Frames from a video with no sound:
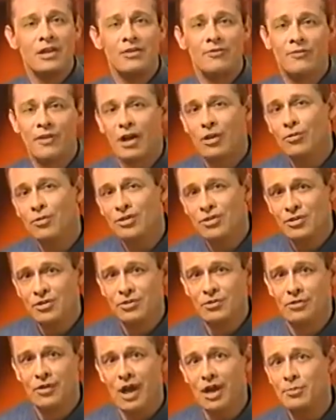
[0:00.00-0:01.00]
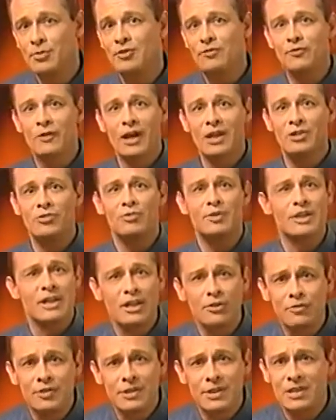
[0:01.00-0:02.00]
If I were you, I'd be fighting with
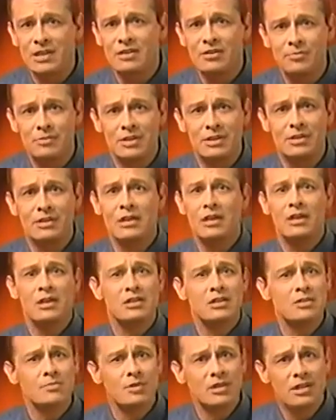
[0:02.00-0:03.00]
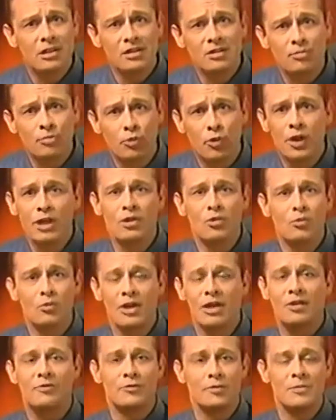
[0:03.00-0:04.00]
everything in me to begin to break
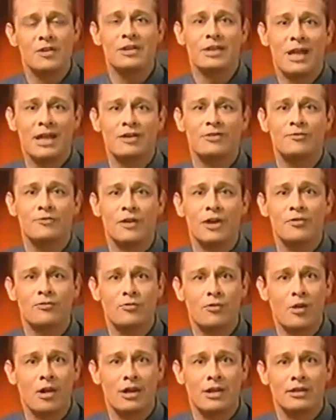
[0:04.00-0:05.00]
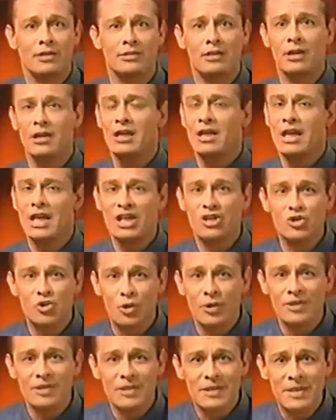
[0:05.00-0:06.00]
away from the 9-to-5 grind and
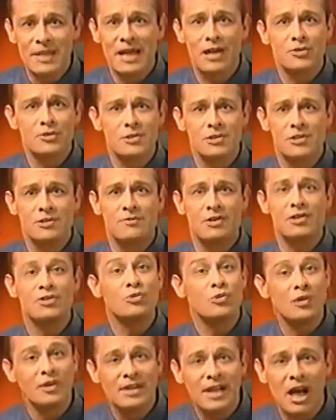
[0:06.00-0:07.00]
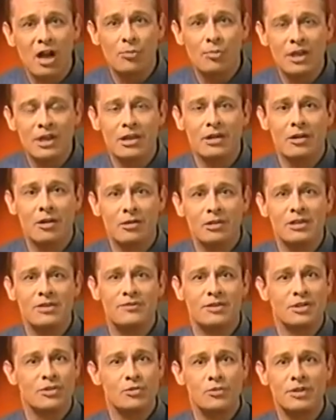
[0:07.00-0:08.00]
join the thousands of us who are now making our
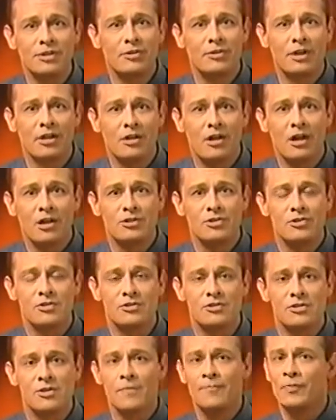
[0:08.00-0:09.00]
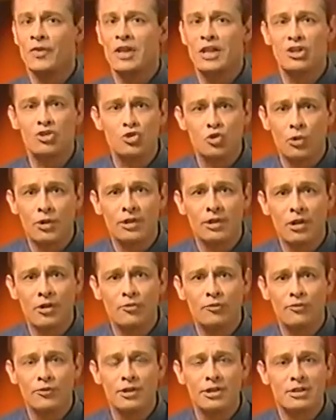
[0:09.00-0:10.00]
living through Internet auctions, enjoying
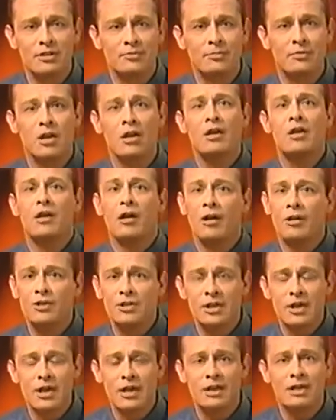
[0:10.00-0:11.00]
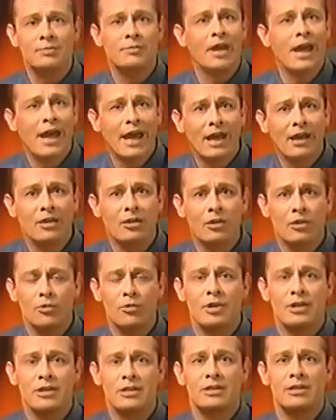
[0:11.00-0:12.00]
our freedom, our time, and our
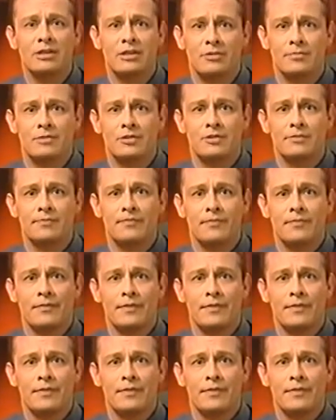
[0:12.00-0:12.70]
great incomes.